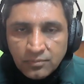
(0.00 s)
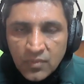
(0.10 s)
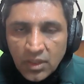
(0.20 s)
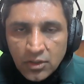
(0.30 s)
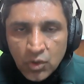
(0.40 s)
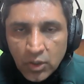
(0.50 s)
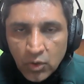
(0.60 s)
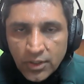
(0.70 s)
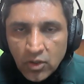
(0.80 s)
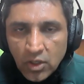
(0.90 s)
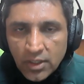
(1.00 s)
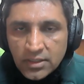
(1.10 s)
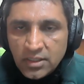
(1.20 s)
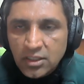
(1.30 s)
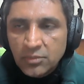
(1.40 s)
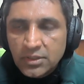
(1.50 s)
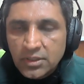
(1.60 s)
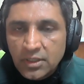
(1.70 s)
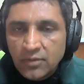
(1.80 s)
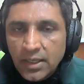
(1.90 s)
So a good recording system is
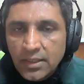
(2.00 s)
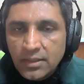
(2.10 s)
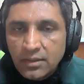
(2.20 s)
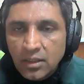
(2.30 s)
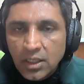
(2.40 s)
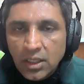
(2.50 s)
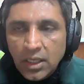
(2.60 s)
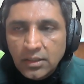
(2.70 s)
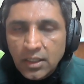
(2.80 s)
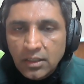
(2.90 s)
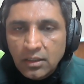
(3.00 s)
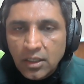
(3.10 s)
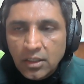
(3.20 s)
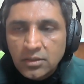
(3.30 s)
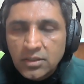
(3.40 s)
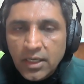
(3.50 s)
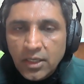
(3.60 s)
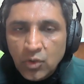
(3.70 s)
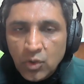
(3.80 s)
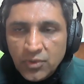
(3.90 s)
required. Uh, and then uh, second
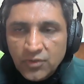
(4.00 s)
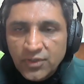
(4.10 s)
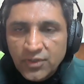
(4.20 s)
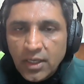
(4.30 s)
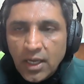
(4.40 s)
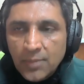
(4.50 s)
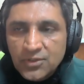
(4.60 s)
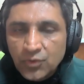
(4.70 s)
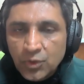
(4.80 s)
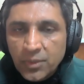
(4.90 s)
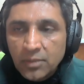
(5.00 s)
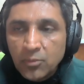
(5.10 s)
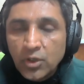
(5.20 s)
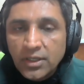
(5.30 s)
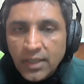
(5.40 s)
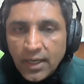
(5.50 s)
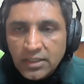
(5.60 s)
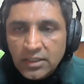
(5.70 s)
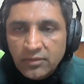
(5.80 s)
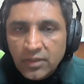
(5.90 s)
group of uh, apps would be more interactive
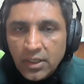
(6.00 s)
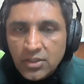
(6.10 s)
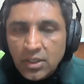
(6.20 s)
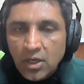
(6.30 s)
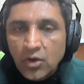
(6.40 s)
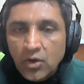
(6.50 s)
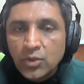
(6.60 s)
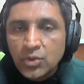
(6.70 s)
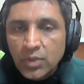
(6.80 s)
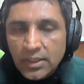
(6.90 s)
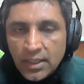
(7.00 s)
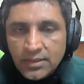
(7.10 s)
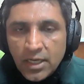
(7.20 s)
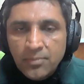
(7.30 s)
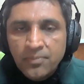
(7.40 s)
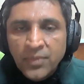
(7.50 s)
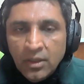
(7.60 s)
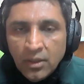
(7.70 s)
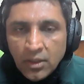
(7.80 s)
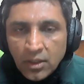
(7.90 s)
in nature. How can you do a real-time
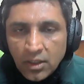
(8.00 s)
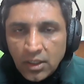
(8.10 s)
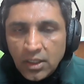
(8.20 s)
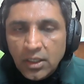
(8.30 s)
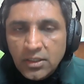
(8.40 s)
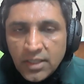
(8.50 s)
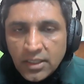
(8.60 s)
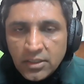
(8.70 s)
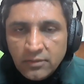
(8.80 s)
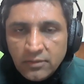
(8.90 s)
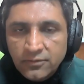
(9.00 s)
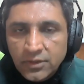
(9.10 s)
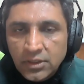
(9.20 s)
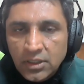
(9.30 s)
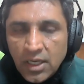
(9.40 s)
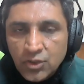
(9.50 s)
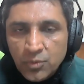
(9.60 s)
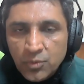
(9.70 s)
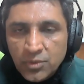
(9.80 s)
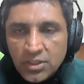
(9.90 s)
interactive classroom
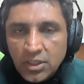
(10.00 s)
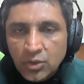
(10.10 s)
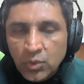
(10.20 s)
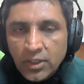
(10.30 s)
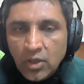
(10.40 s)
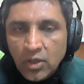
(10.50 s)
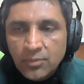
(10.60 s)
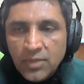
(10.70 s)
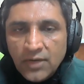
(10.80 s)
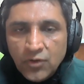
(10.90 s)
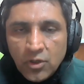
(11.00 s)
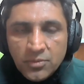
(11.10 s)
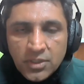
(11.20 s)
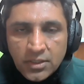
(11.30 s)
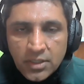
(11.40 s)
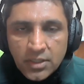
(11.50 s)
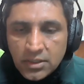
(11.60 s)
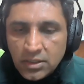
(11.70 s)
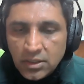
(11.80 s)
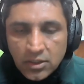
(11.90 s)
teaching through an online platform such as
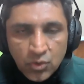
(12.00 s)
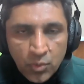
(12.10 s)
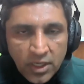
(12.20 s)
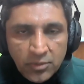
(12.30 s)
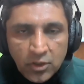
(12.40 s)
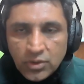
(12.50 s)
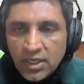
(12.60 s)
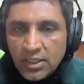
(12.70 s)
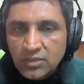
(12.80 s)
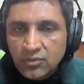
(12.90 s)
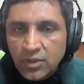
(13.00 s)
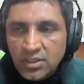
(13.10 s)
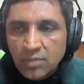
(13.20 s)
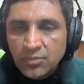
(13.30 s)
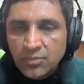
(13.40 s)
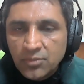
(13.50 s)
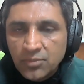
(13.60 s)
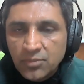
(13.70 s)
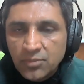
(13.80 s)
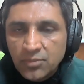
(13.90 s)
Zoom can be utilized, for example, for
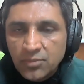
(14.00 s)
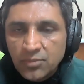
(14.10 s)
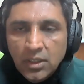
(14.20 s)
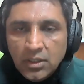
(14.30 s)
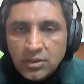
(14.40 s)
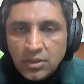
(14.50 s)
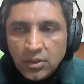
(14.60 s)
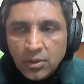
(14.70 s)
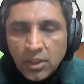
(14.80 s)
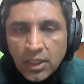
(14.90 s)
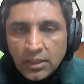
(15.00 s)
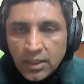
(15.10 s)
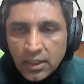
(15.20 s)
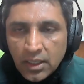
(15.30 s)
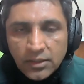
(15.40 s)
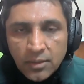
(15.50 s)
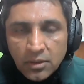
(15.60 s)
this. So, and there are other,